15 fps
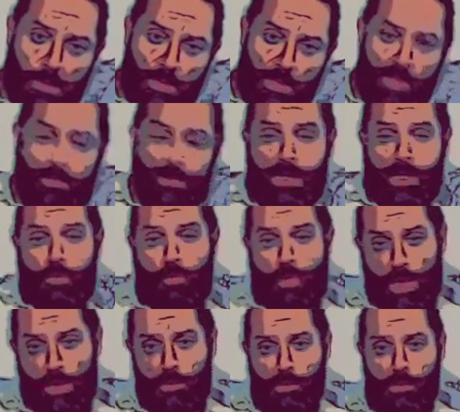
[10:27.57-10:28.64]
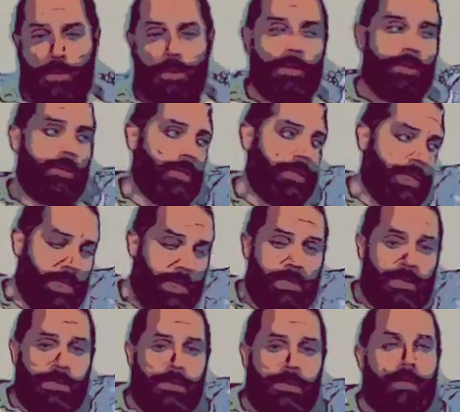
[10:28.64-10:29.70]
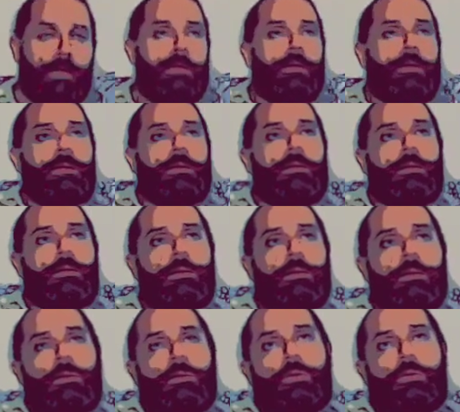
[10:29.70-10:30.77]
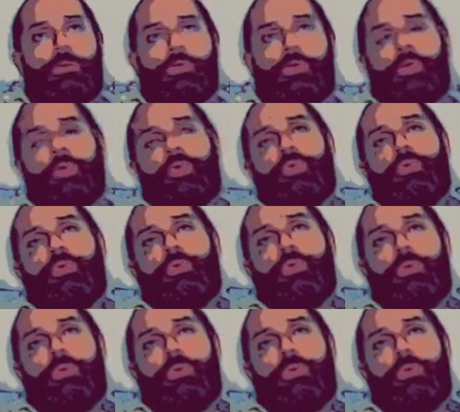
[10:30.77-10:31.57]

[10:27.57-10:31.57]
Speaking well is to